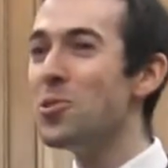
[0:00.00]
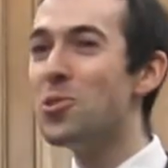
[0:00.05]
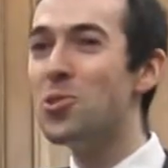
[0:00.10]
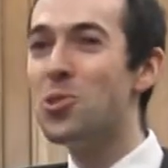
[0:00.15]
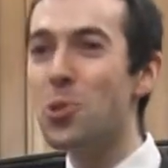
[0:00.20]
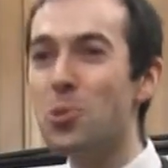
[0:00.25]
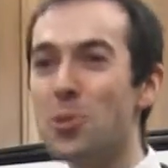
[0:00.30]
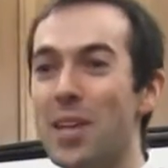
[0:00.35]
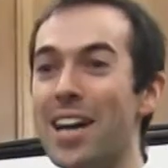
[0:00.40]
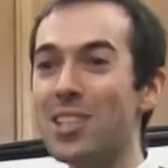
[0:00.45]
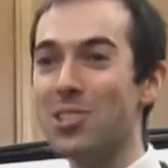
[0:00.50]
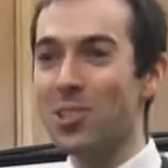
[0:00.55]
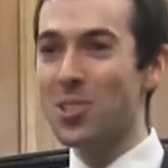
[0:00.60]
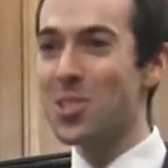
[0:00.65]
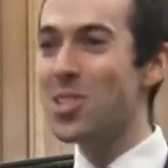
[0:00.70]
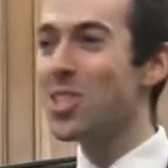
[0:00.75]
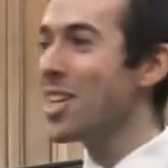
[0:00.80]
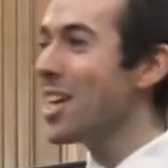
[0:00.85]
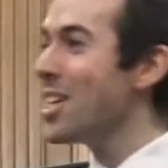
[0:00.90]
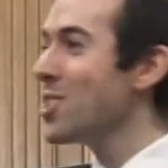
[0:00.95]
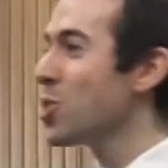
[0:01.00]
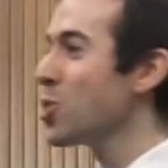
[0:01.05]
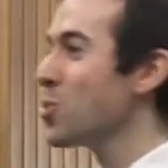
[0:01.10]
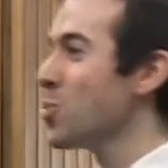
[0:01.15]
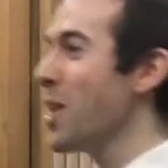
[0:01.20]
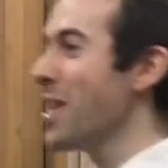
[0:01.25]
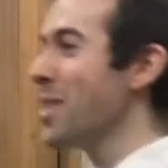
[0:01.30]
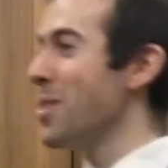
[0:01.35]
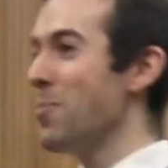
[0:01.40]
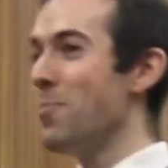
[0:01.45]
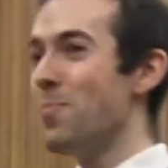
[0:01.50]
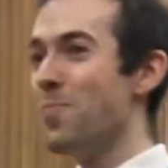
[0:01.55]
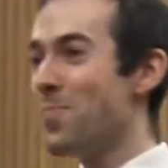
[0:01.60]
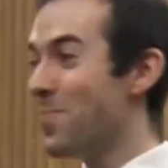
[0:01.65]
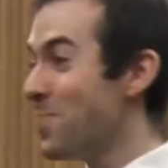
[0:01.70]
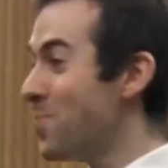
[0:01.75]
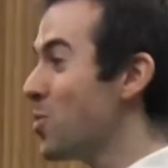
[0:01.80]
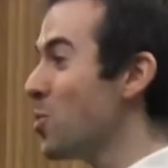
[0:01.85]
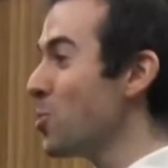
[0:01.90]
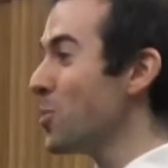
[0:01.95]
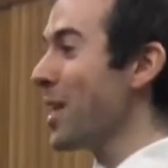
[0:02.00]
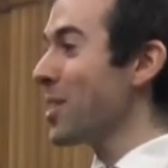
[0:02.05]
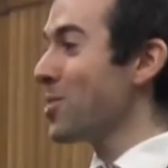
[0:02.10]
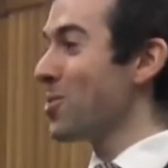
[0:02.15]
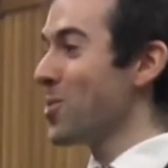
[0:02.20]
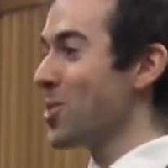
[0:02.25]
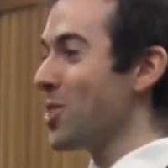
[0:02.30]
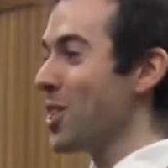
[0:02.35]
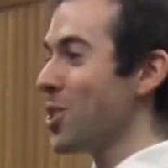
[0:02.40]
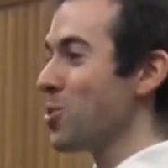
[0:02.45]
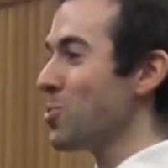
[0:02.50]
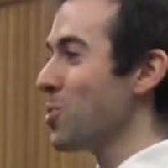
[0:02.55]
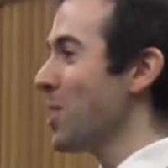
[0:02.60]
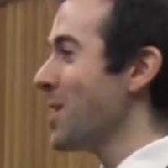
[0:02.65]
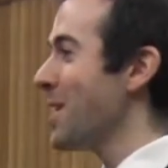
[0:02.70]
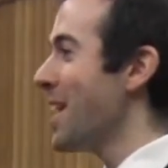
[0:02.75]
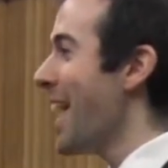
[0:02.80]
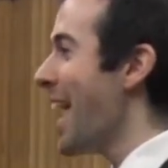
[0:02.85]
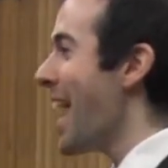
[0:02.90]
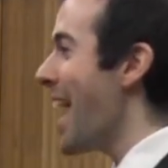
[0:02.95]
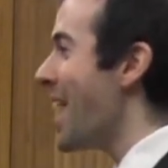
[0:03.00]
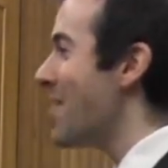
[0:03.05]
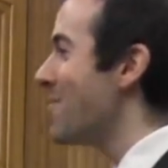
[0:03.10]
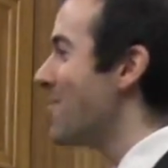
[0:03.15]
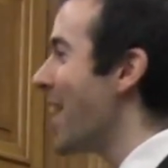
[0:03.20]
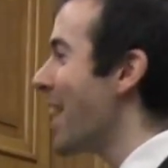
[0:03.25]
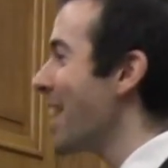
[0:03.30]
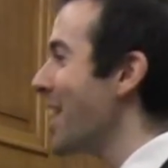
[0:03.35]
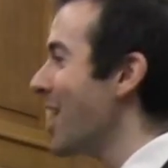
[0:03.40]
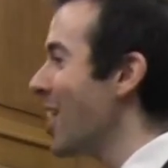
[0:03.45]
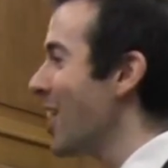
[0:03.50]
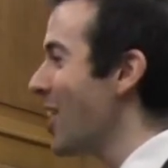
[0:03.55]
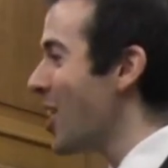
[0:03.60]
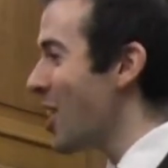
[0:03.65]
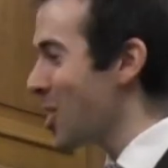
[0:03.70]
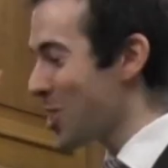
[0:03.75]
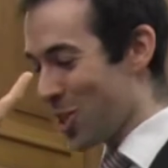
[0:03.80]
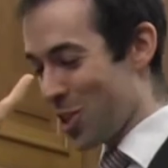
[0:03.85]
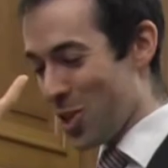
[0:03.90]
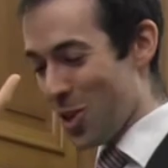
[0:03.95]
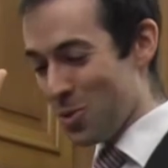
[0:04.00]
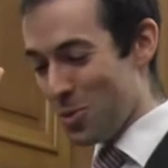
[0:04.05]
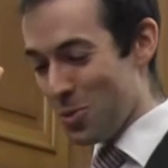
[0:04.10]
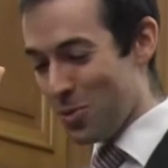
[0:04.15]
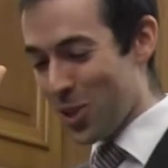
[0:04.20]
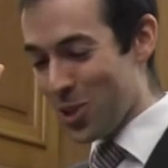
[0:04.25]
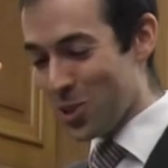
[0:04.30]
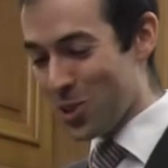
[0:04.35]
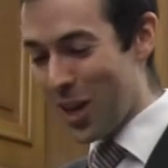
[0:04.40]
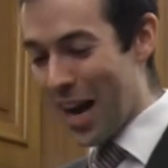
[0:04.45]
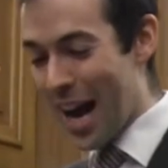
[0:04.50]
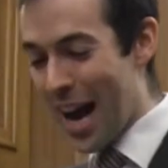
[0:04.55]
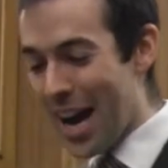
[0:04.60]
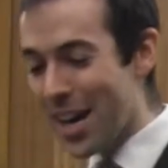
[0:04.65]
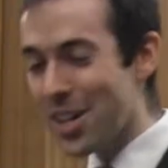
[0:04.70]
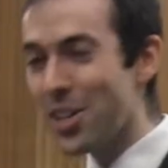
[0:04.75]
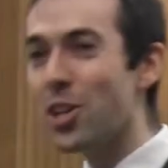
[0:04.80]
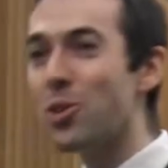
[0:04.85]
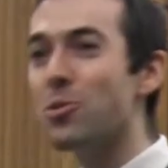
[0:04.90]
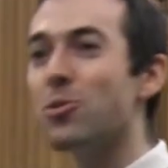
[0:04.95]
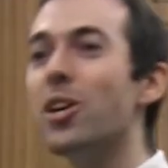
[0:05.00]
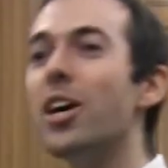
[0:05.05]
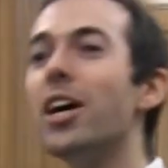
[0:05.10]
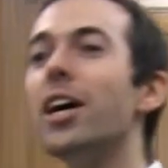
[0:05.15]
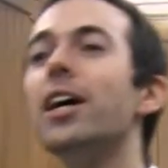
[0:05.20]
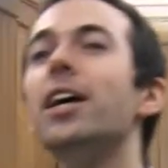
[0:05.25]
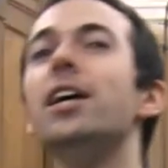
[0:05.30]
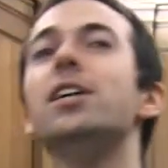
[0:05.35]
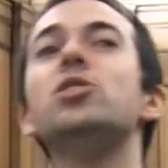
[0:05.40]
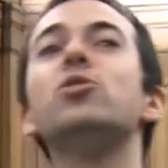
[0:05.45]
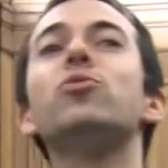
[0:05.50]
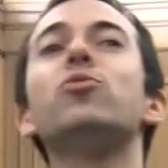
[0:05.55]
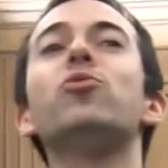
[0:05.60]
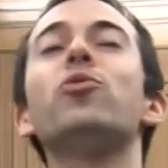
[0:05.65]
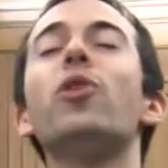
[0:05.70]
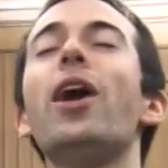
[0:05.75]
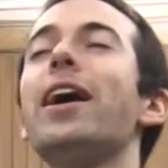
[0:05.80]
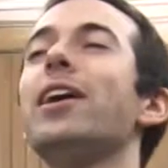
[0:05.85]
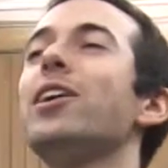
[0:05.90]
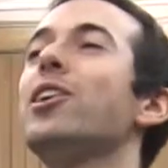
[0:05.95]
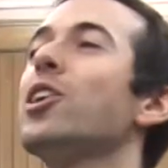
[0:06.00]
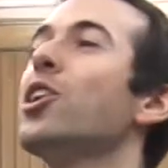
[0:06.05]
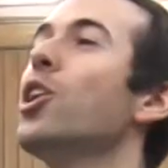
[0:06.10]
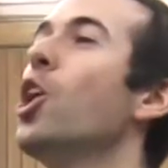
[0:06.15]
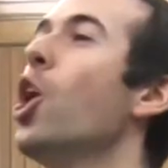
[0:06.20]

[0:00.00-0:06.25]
do that on stage as well. Do that on stage as well. And my last note, to finish on a high note, his frank,